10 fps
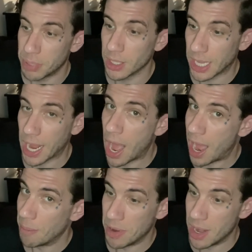but like
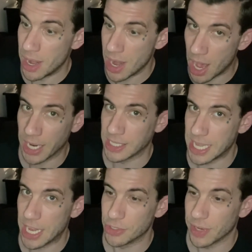I'm not
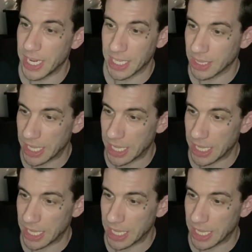exaggerating.